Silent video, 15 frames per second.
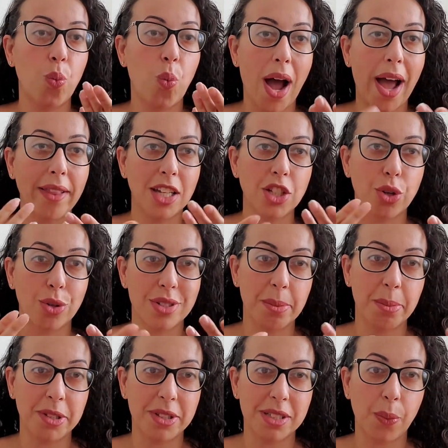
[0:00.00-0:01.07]
why they chose to
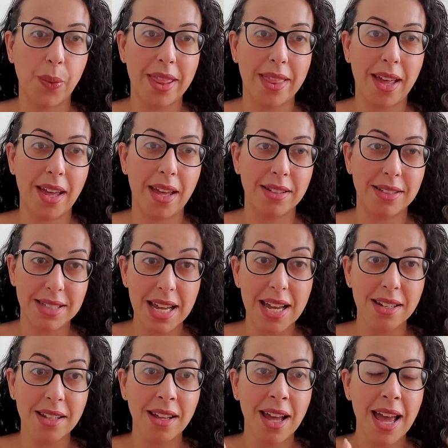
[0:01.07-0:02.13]
build it the way they
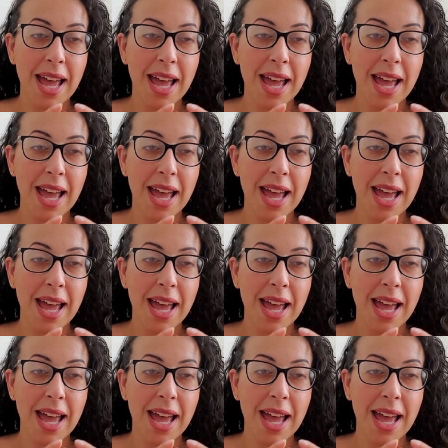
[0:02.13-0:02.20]
did.